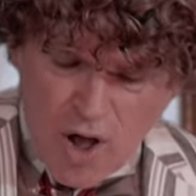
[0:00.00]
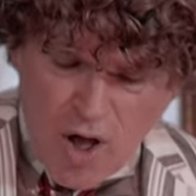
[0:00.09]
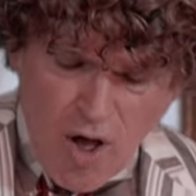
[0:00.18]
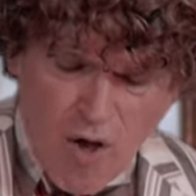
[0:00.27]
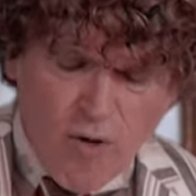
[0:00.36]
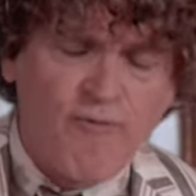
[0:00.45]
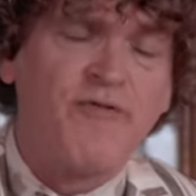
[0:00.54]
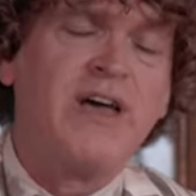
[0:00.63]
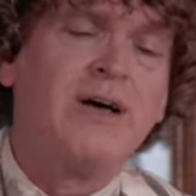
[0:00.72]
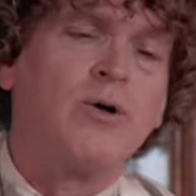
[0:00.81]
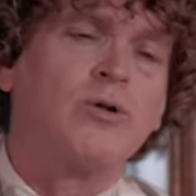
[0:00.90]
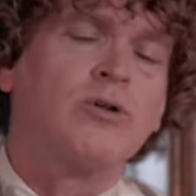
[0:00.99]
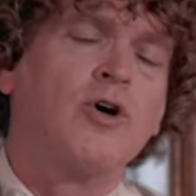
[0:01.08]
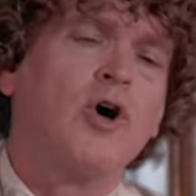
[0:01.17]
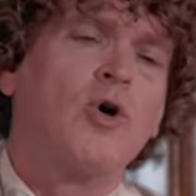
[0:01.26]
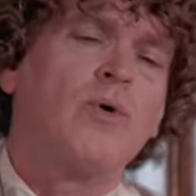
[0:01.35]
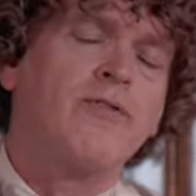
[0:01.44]
all filled
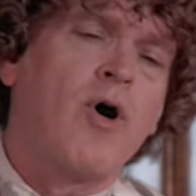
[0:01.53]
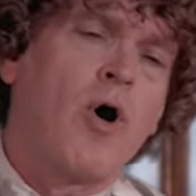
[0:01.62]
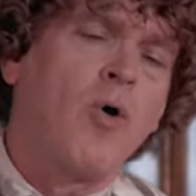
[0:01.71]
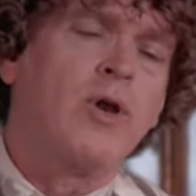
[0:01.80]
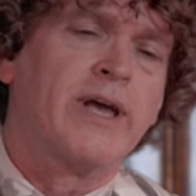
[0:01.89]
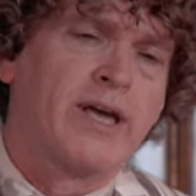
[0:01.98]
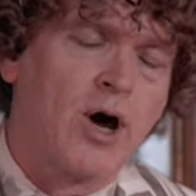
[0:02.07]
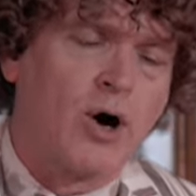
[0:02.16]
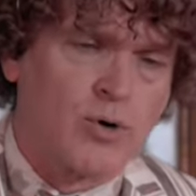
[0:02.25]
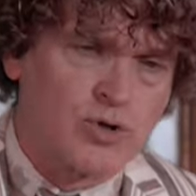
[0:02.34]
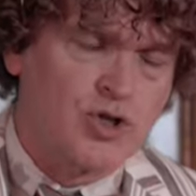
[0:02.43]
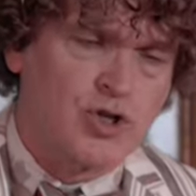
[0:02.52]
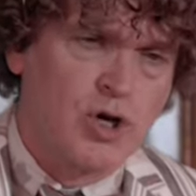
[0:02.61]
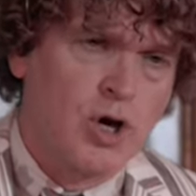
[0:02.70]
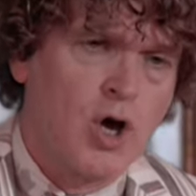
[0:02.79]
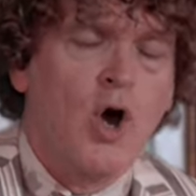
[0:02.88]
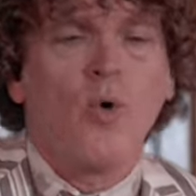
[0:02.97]
with the Holy Ghost."
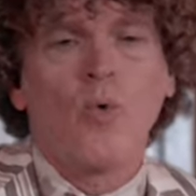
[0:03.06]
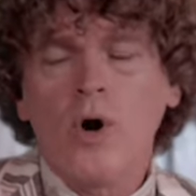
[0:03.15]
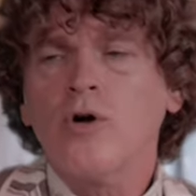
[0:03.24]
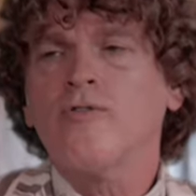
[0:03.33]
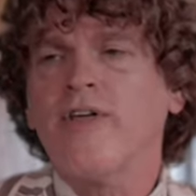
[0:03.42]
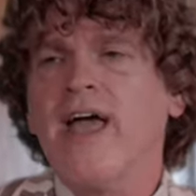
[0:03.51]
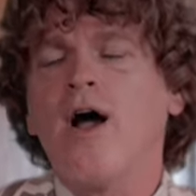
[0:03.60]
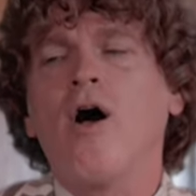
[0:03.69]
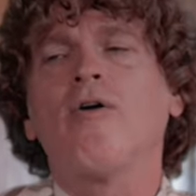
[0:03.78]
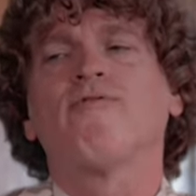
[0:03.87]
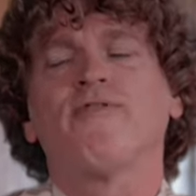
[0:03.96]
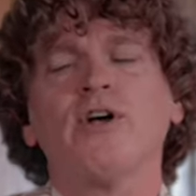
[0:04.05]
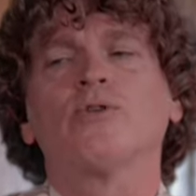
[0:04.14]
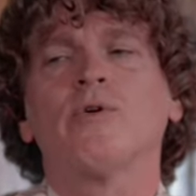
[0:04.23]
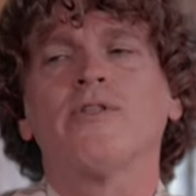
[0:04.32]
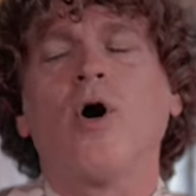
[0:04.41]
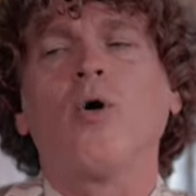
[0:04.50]
Were they all filled
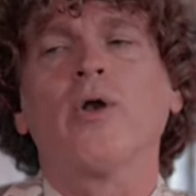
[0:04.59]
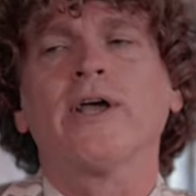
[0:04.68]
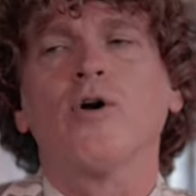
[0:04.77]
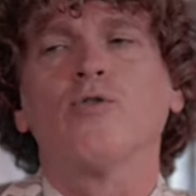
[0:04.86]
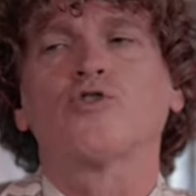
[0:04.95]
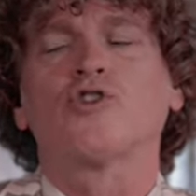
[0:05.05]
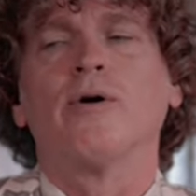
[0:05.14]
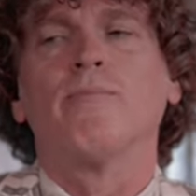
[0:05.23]
with the Holy Ghost